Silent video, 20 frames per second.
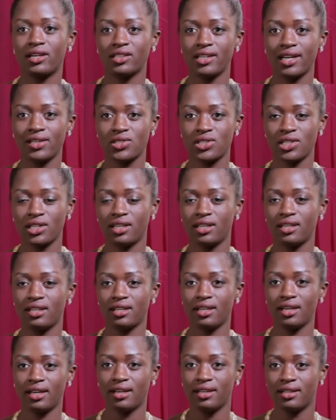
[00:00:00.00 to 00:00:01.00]
collection
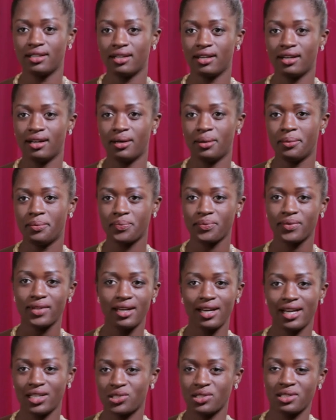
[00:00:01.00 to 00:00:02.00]
and
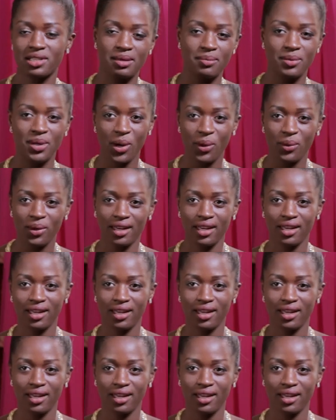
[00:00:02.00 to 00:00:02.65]
I should keep going.